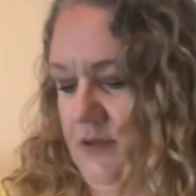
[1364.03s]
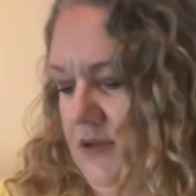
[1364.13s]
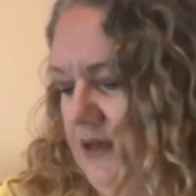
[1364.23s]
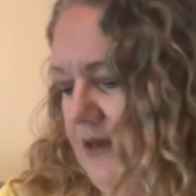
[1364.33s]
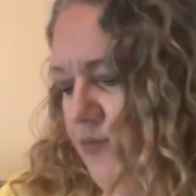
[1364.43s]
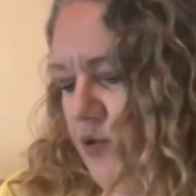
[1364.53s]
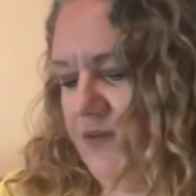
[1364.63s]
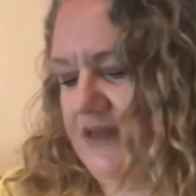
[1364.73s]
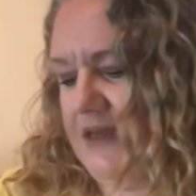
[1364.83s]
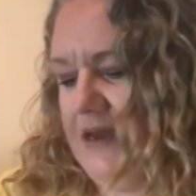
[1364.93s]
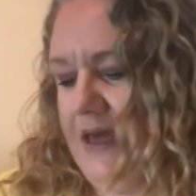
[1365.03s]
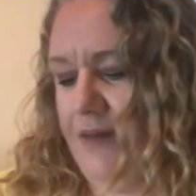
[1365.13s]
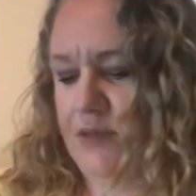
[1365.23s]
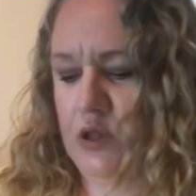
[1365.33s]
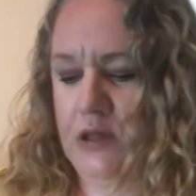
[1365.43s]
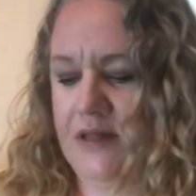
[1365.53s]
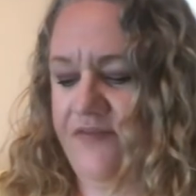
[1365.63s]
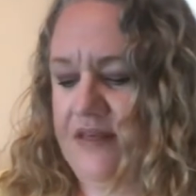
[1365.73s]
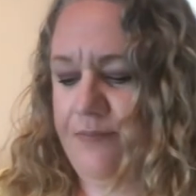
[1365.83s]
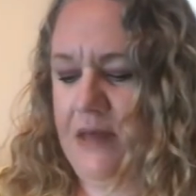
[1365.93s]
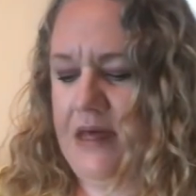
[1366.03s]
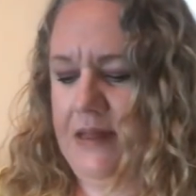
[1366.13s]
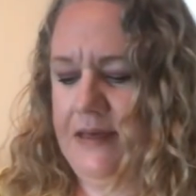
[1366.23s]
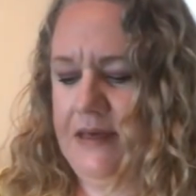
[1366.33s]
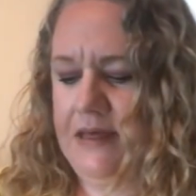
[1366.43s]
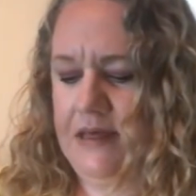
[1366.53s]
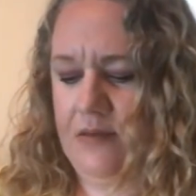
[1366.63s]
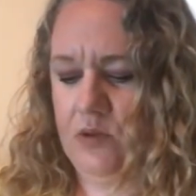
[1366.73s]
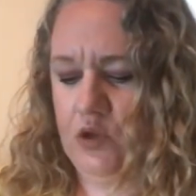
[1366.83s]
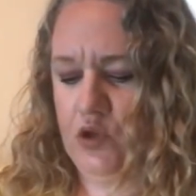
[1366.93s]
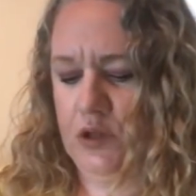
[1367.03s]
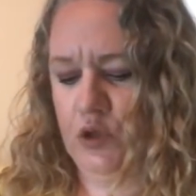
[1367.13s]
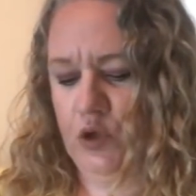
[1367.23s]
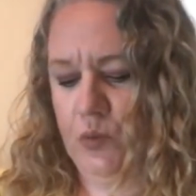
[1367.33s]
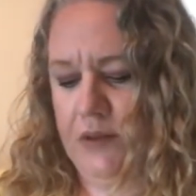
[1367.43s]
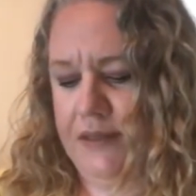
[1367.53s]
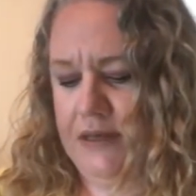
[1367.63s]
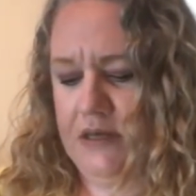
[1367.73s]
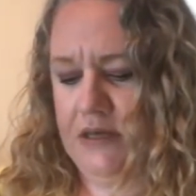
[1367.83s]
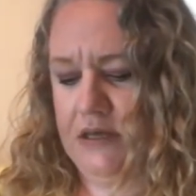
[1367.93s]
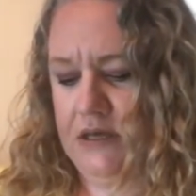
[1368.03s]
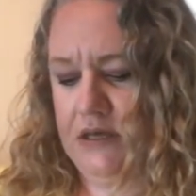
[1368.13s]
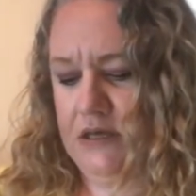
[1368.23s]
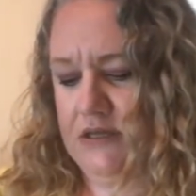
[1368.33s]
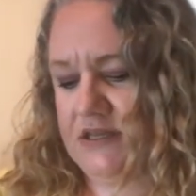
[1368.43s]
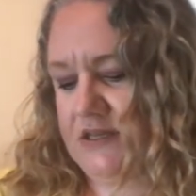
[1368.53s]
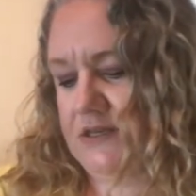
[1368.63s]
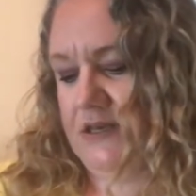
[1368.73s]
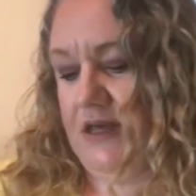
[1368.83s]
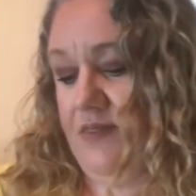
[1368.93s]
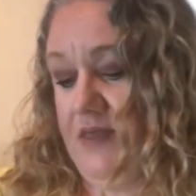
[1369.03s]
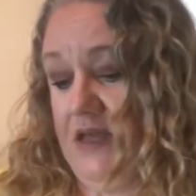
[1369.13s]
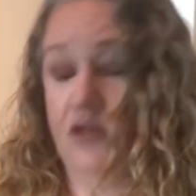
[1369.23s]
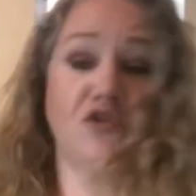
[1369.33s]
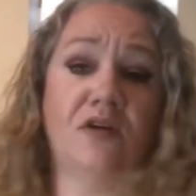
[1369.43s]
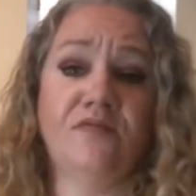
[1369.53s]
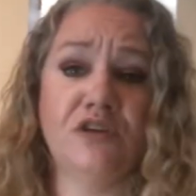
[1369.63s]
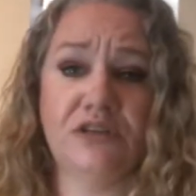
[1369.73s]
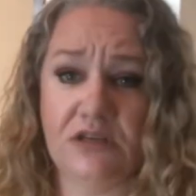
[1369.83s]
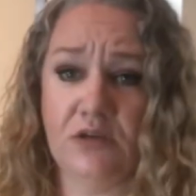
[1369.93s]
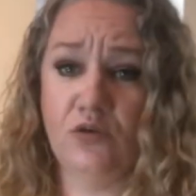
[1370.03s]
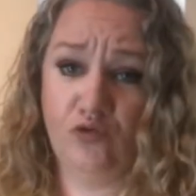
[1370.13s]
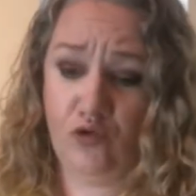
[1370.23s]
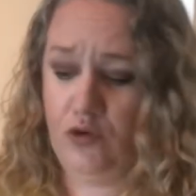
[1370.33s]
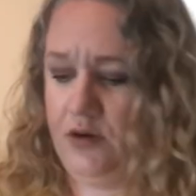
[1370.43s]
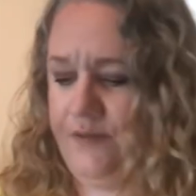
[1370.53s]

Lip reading: And I probably said, I absolutely love this palette. I'm going to do a look with it. And then shoved it in a drawer.